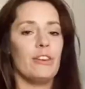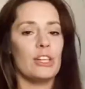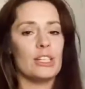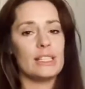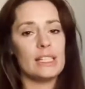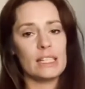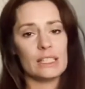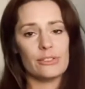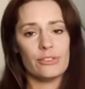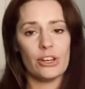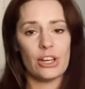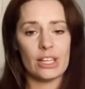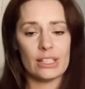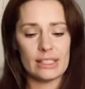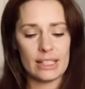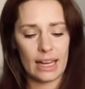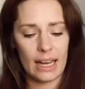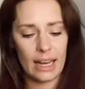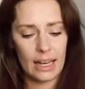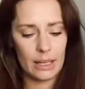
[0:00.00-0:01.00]
things first,
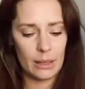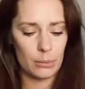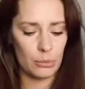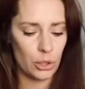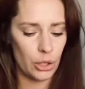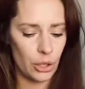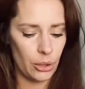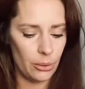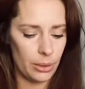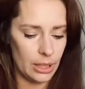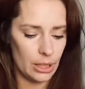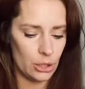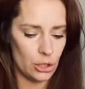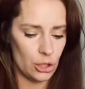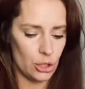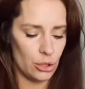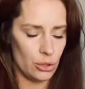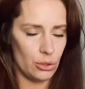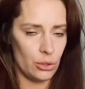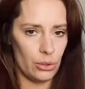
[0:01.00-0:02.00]
I'm going
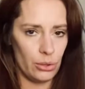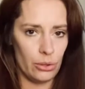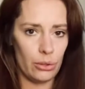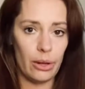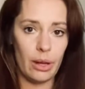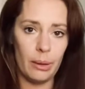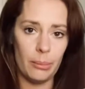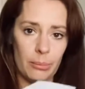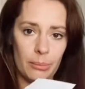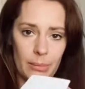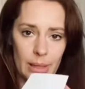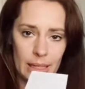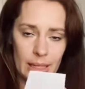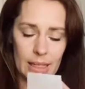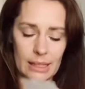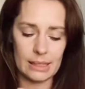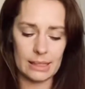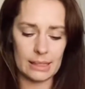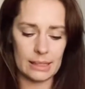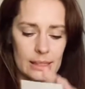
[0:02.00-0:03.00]
to
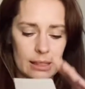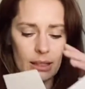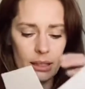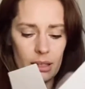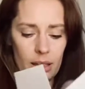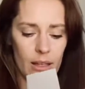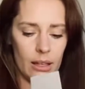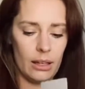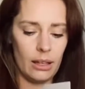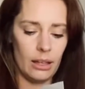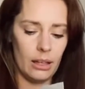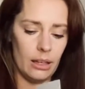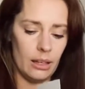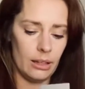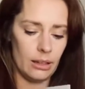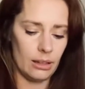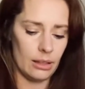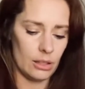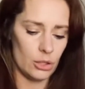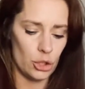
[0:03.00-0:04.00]
mix
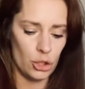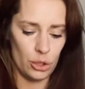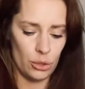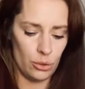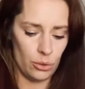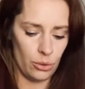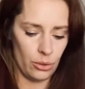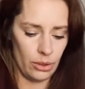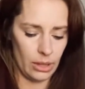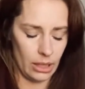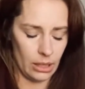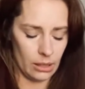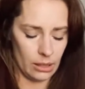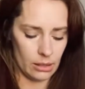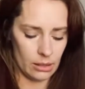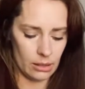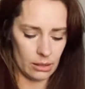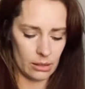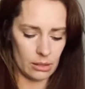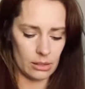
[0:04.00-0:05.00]
the two things.
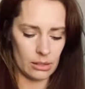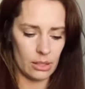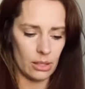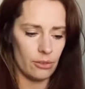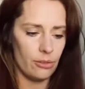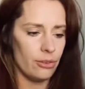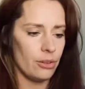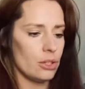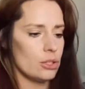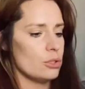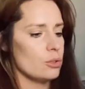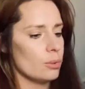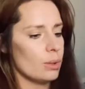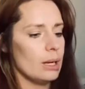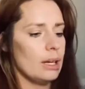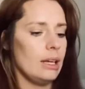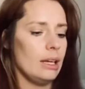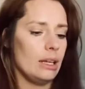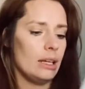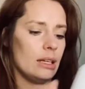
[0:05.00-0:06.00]
So the first one
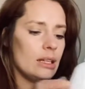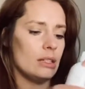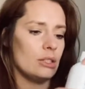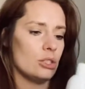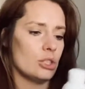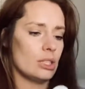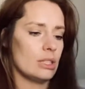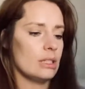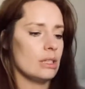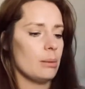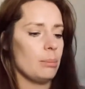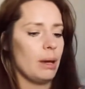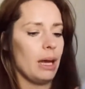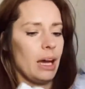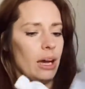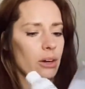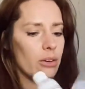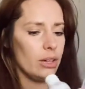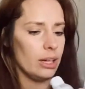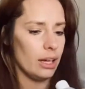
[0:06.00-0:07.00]
is just a
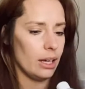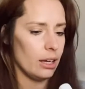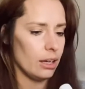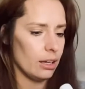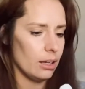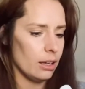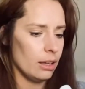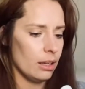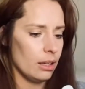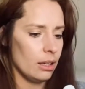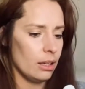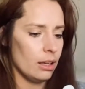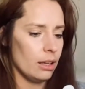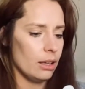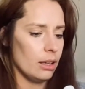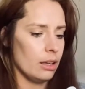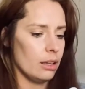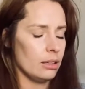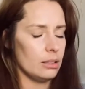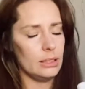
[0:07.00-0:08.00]
powder,
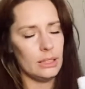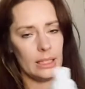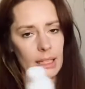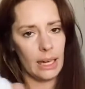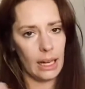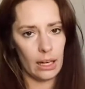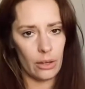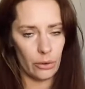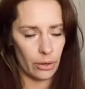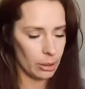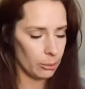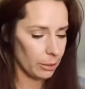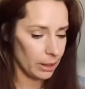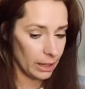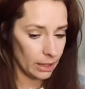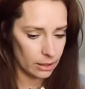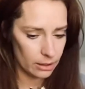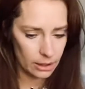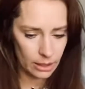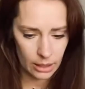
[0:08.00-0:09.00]
decoloring
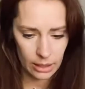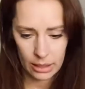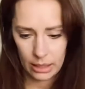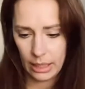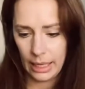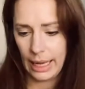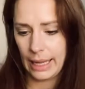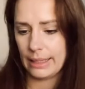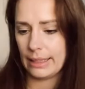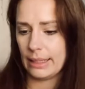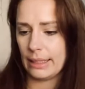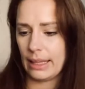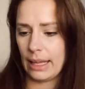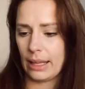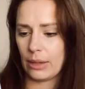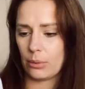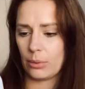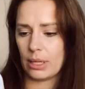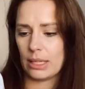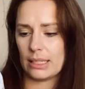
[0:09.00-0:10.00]
powder, and then the other
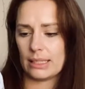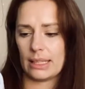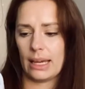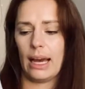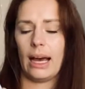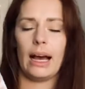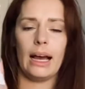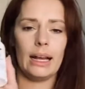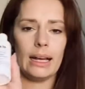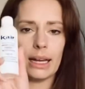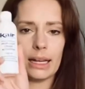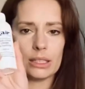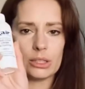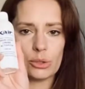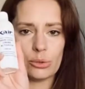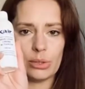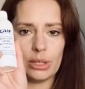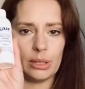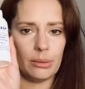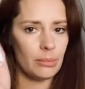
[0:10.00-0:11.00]
one is a highlight
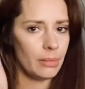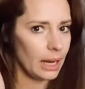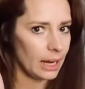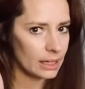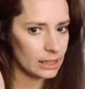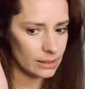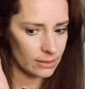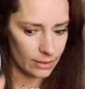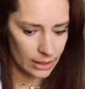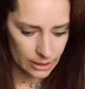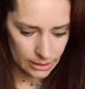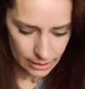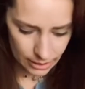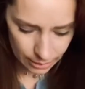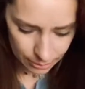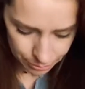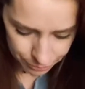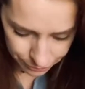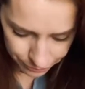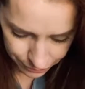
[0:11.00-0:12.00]
cream activator.
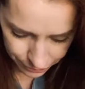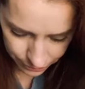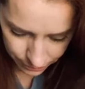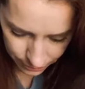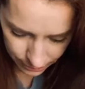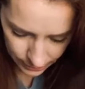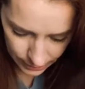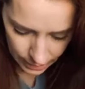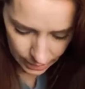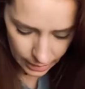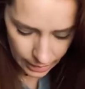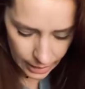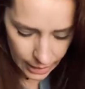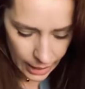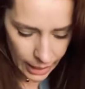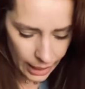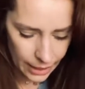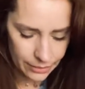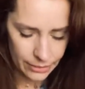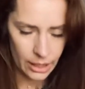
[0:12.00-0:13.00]

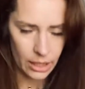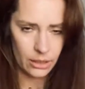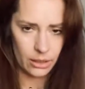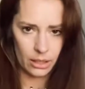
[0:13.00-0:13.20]
And then the